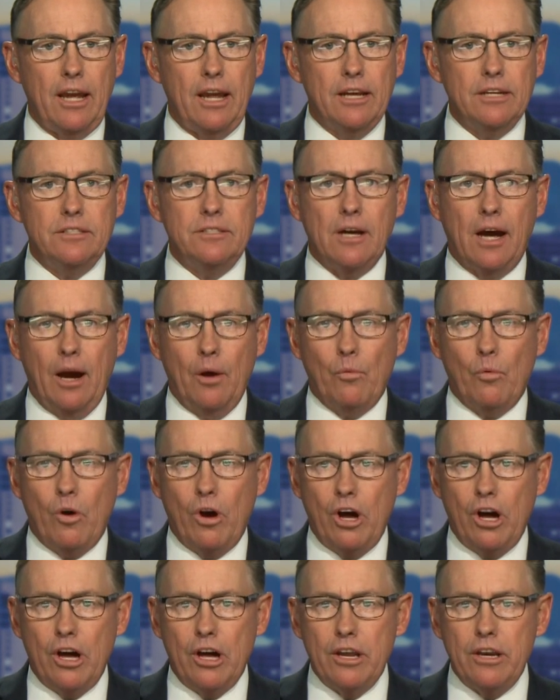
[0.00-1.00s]
and
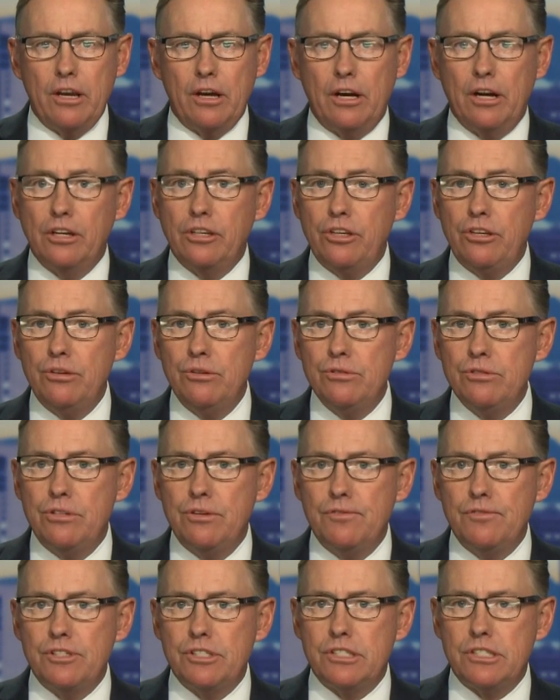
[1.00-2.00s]
Taiwan accused
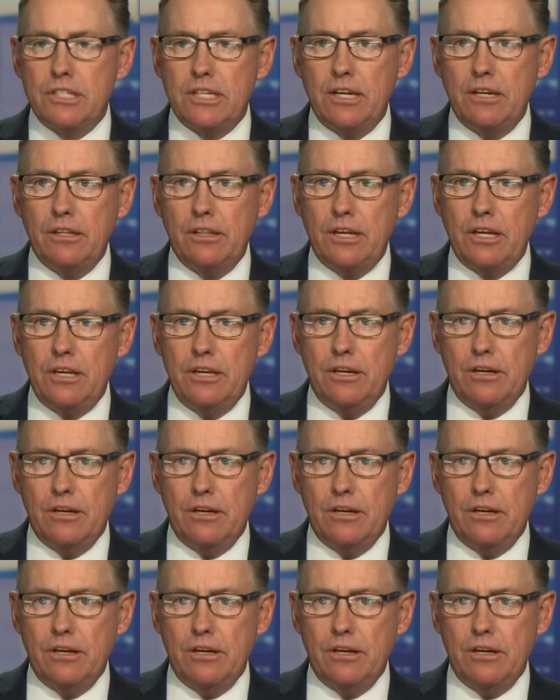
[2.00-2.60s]
of stealing